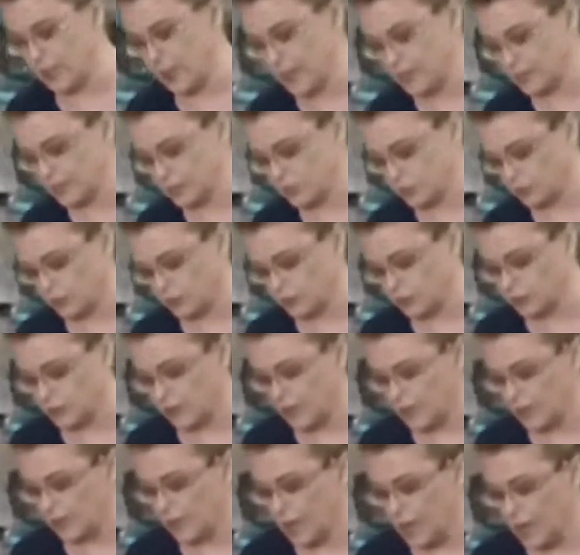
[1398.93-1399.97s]
casserole's
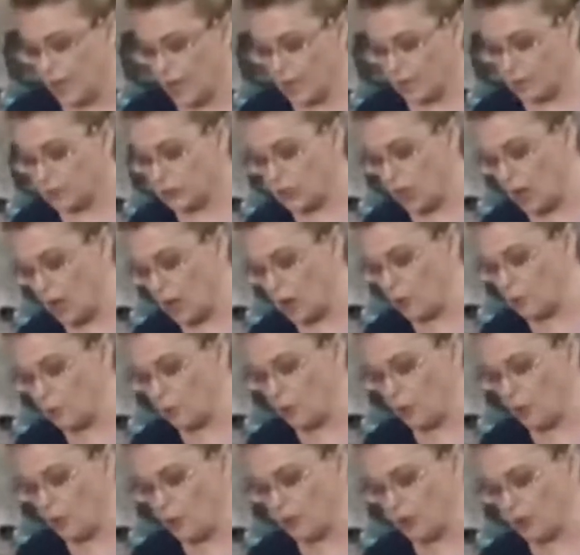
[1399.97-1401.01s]
done. Don't
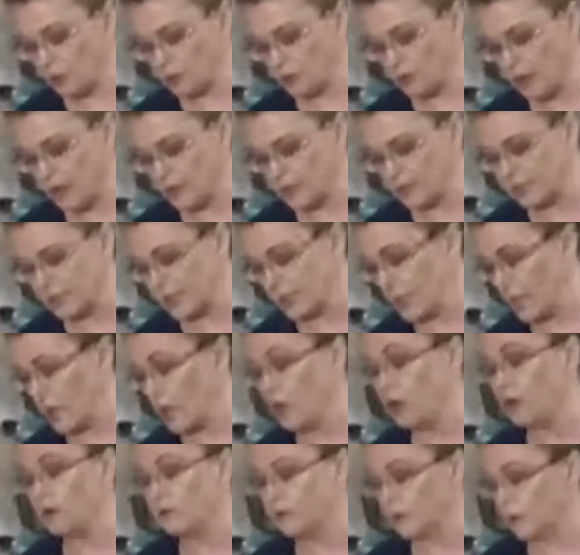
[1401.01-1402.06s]
pour your dressing
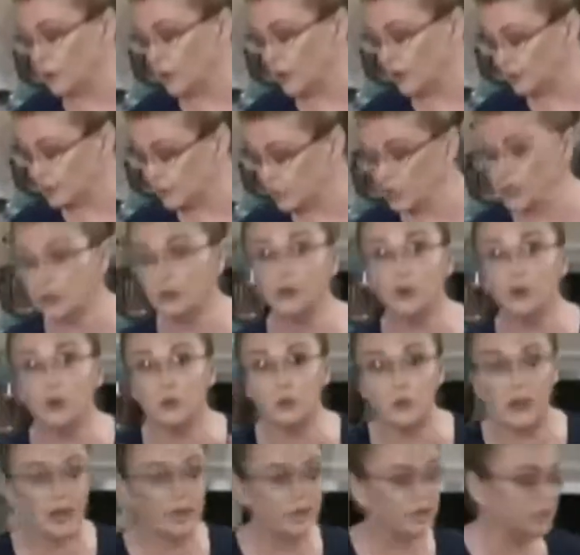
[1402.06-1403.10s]
over until you're
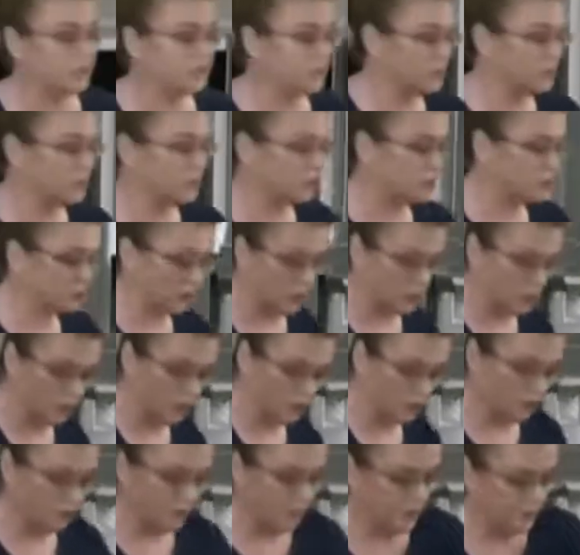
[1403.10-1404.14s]
ready to
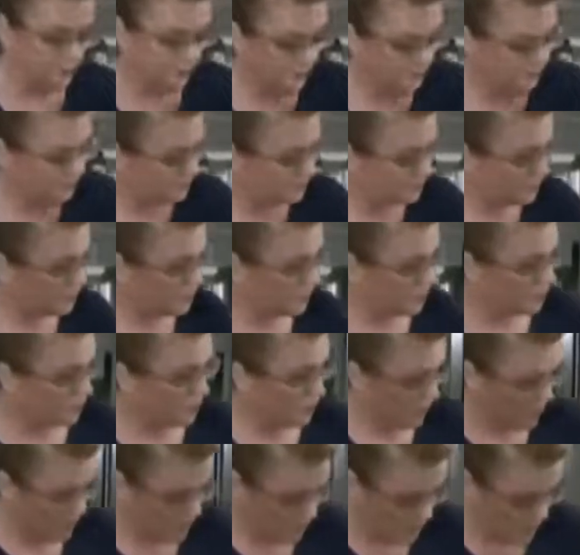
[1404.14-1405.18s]
serve.
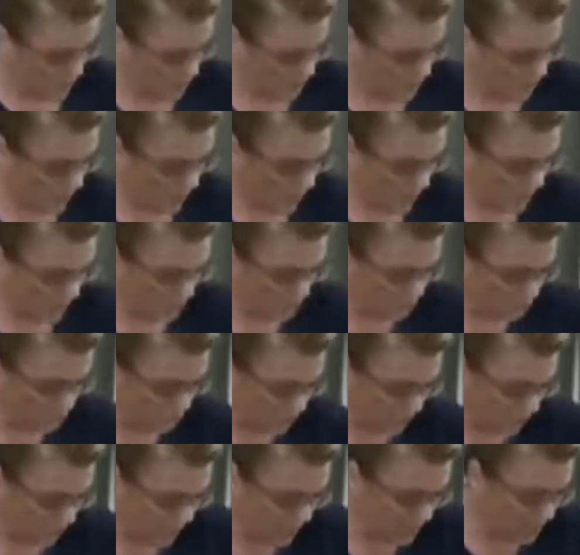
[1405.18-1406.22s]
All right, we're
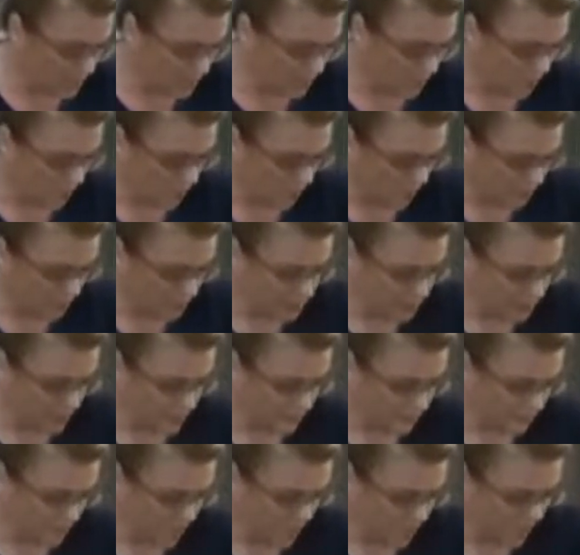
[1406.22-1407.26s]
just going to
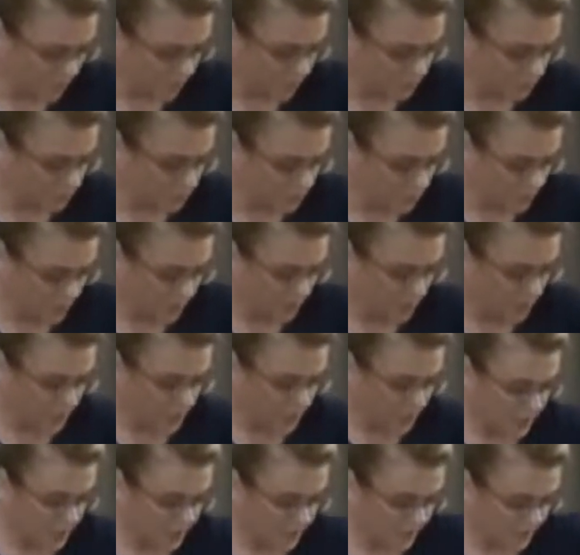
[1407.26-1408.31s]
melt
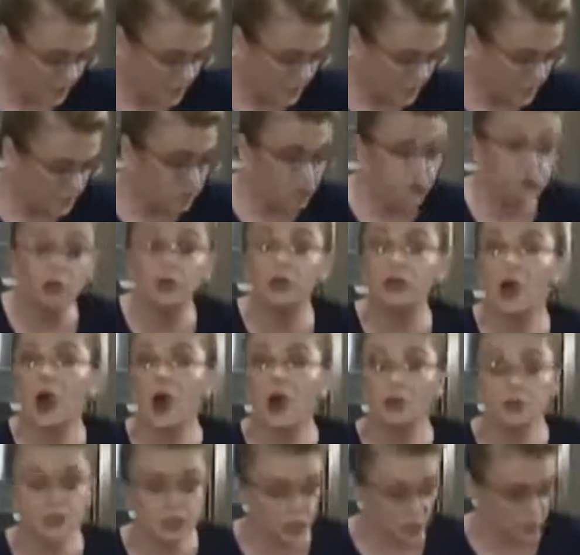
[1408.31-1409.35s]
these. You could
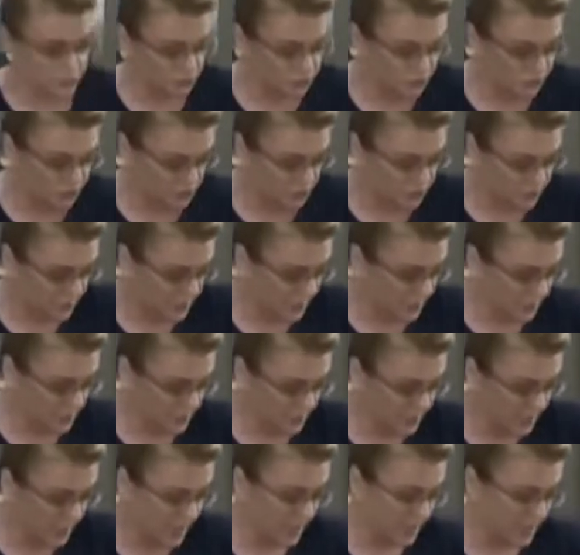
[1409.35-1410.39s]
also do
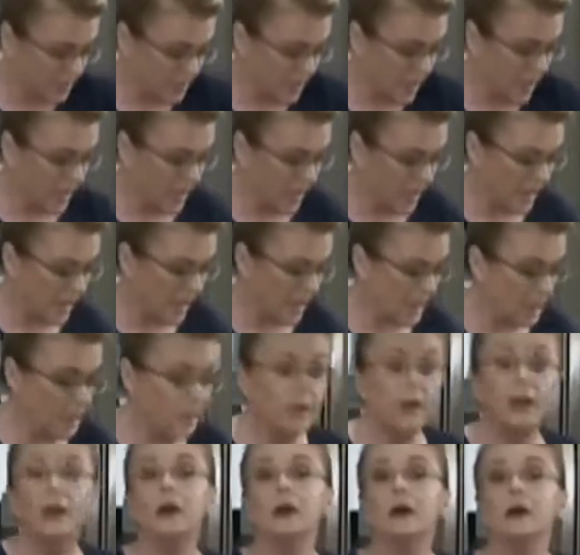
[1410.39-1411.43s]
this in
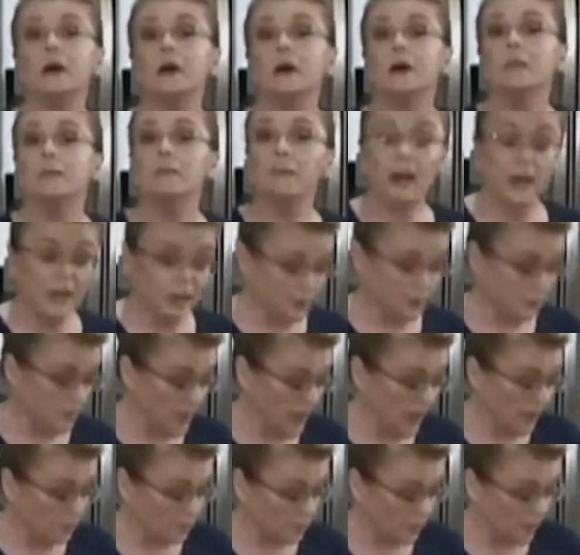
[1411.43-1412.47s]
the
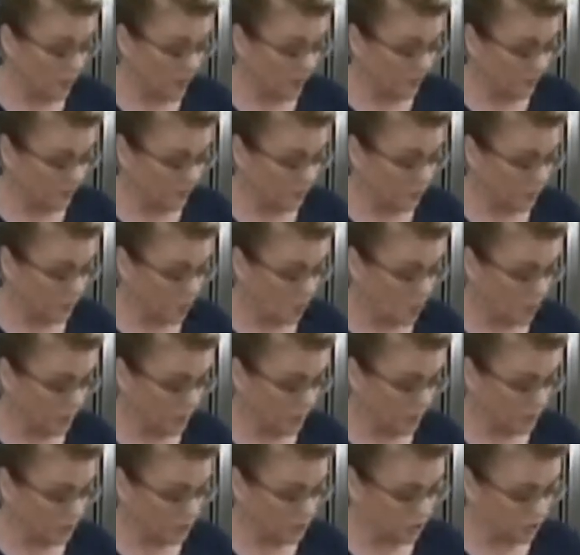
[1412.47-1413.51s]
microwave if you wanted